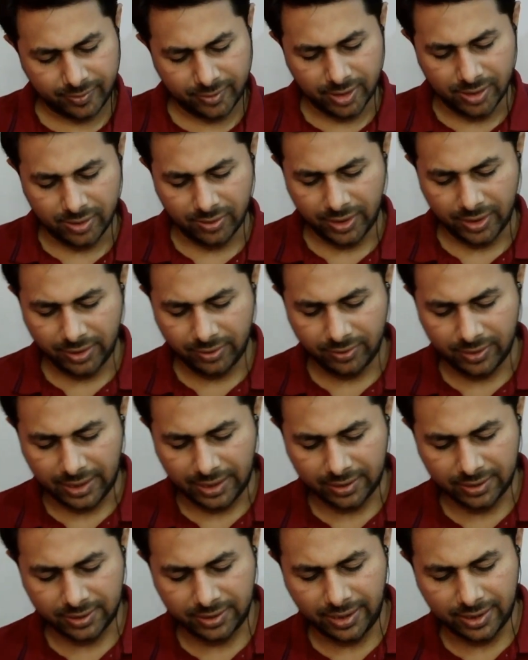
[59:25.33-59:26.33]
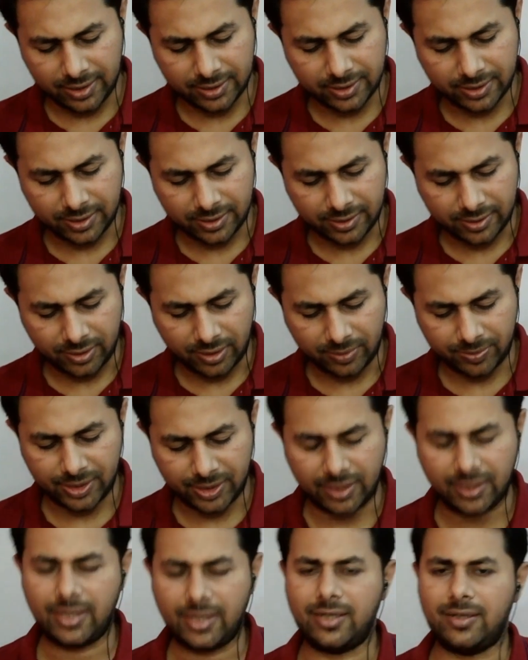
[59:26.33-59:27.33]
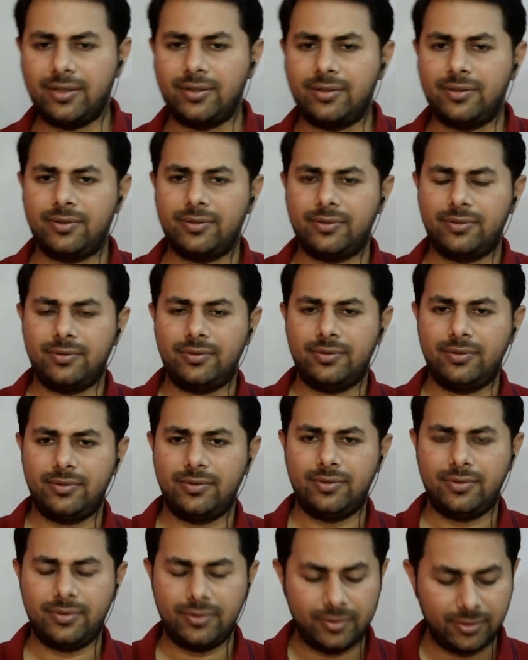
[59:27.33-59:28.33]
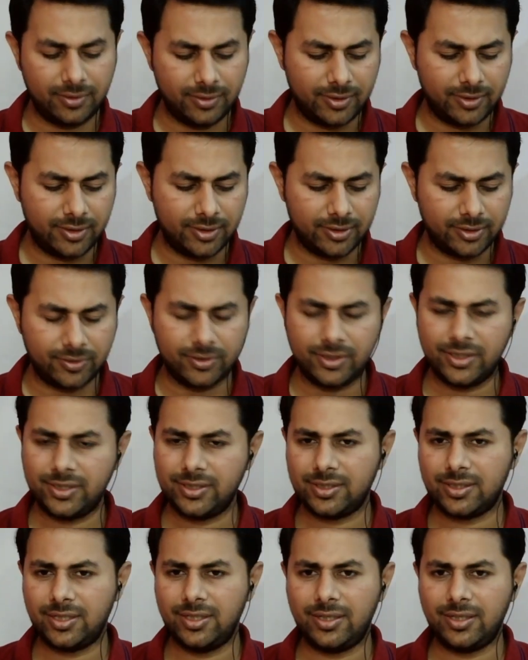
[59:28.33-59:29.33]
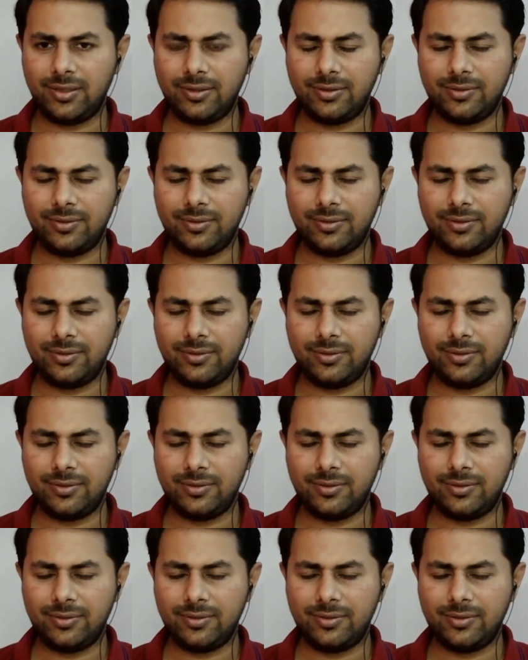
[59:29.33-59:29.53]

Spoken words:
Okay, so that is the answer, option A. So this is clear.